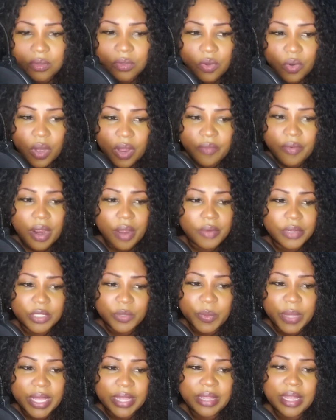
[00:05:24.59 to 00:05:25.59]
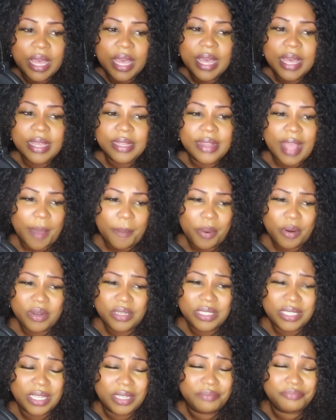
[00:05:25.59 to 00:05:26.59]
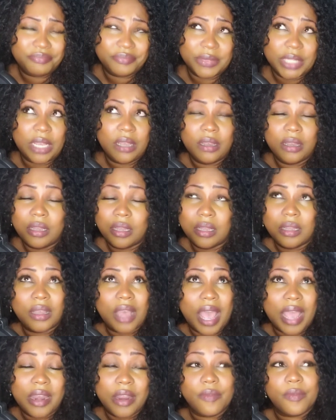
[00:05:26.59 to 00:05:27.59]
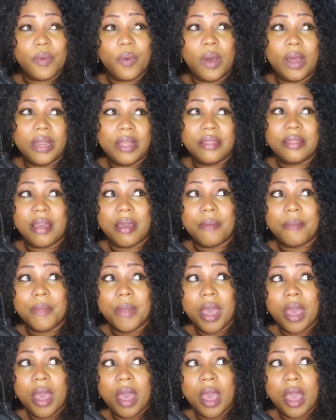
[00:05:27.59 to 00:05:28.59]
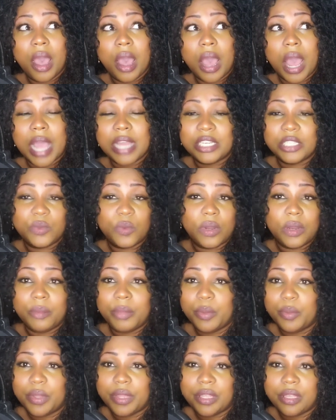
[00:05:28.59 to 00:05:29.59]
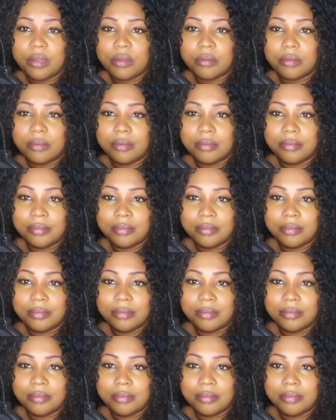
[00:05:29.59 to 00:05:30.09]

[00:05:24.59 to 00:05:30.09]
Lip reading: whoever I was with, that person, I never wanted them. I just want to be with you.